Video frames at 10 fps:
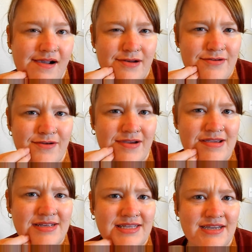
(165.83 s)
I don't know, I
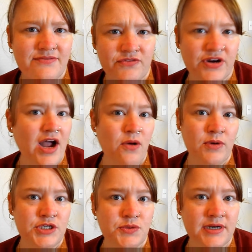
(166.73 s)
guess I forgot
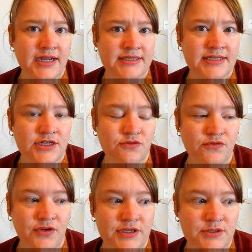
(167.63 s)
which one I had scheduled
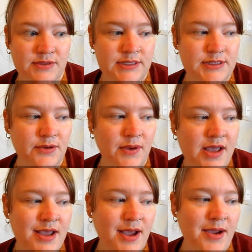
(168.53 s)
for this week, so
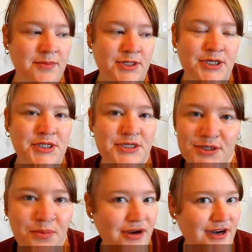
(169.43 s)
I'm a little
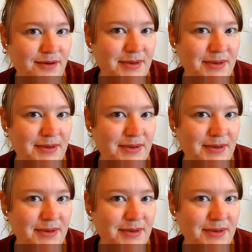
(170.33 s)
disappointed in